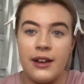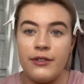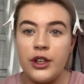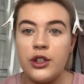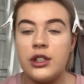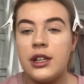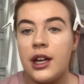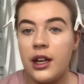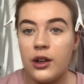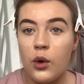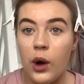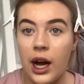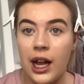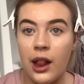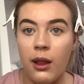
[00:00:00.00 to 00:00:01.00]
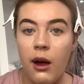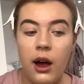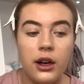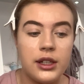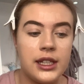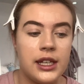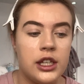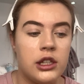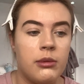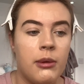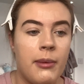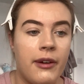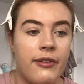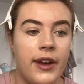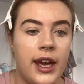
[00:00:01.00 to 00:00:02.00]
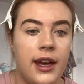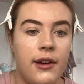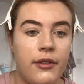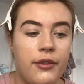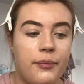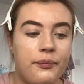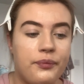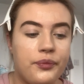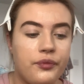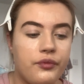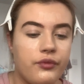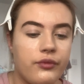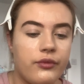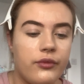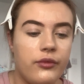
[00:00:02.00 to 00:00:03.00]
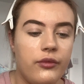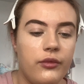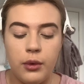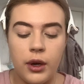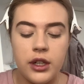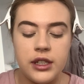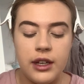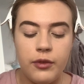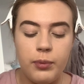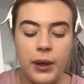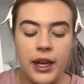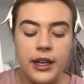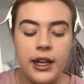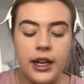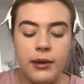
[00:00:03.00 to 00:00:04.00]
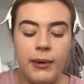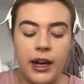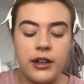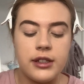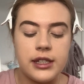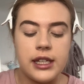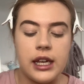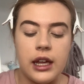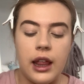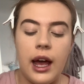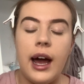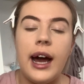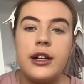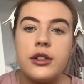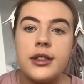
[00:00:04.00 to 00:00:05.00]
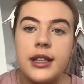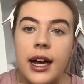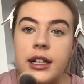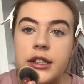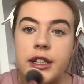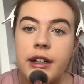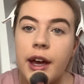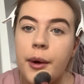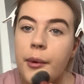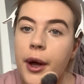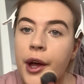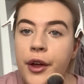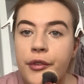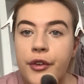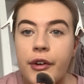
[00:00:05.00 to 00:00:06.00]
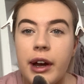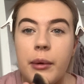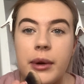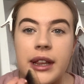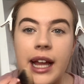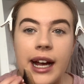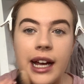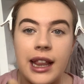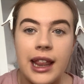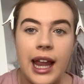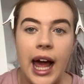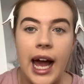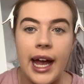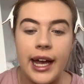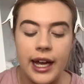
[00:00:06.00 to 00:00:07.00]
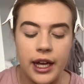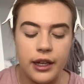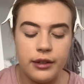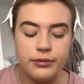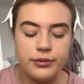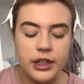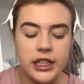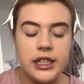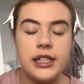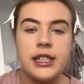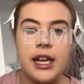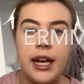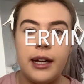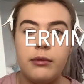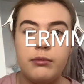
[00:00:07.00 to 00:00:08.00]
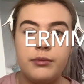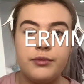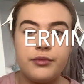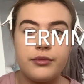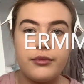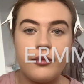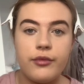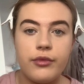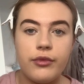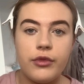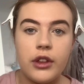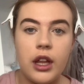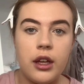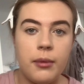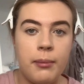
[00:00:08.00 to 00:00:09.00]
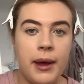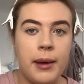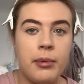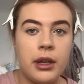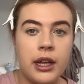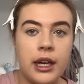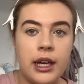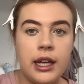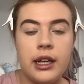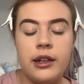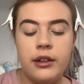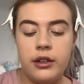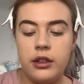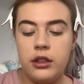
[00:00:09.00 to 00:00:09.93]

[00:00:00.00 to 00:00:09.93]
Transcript: I've used it quite a lot because it used to be my fave. Once I've blended my concealer, I just like to go over it with like a light. This is Maybelline